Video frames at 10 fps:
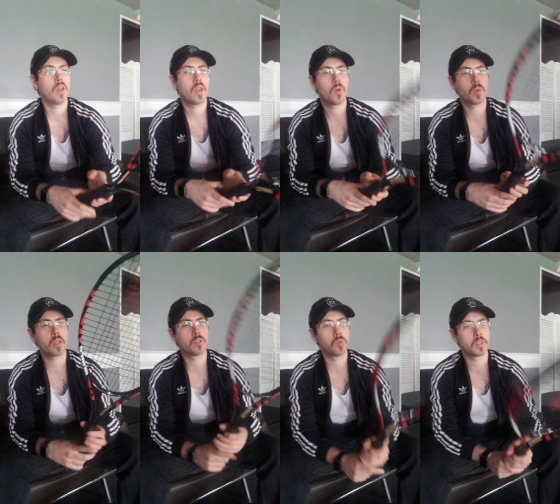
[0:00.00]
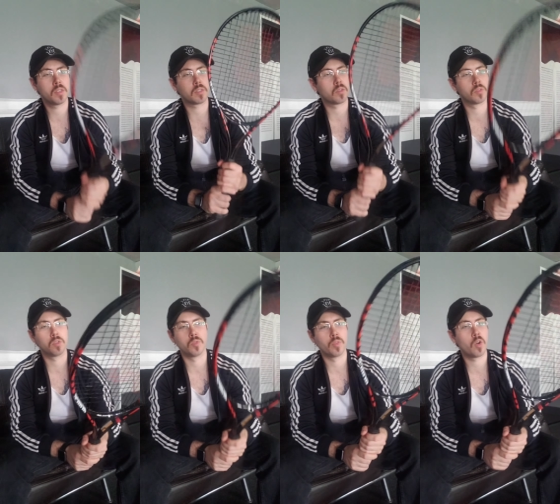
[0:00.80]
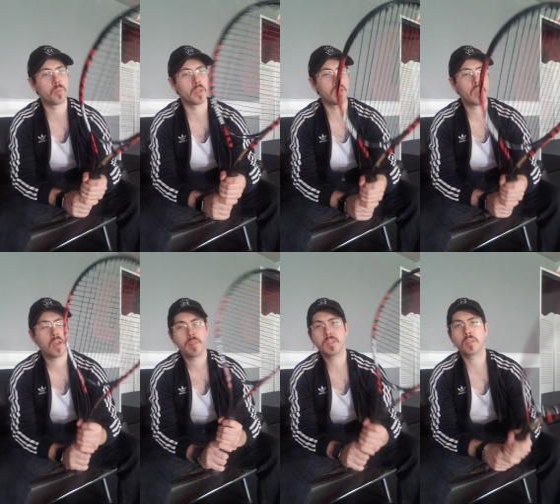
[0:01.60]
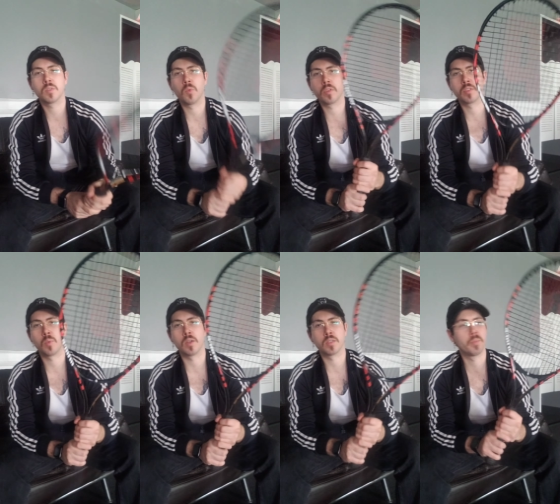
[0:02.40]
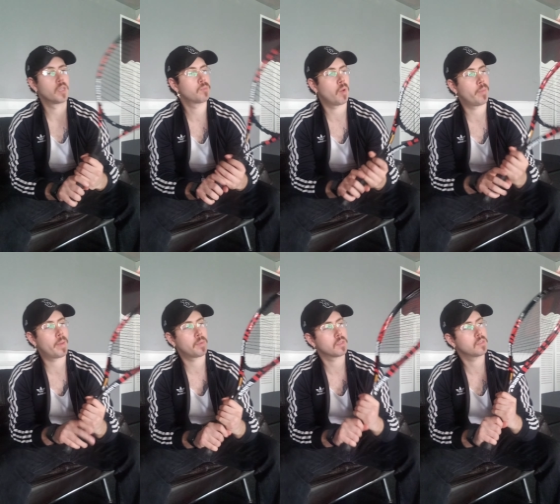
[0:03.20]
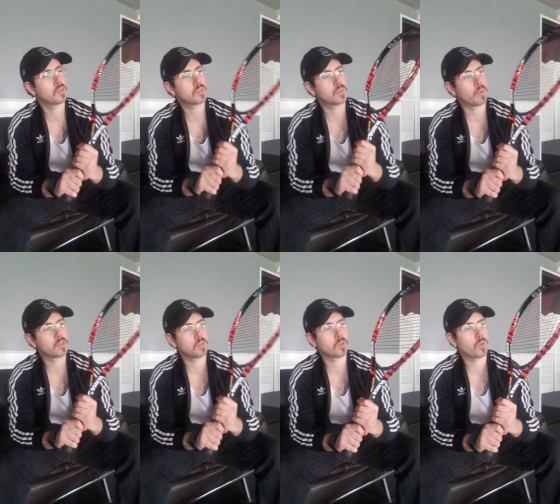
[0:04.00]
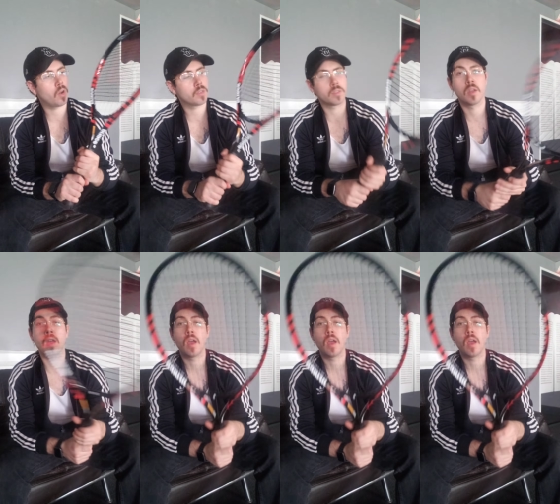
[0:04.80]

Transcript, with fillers: And what I do with this, those of you who know me, this doesn't work as well as a baseball bat, but it still gets the message across.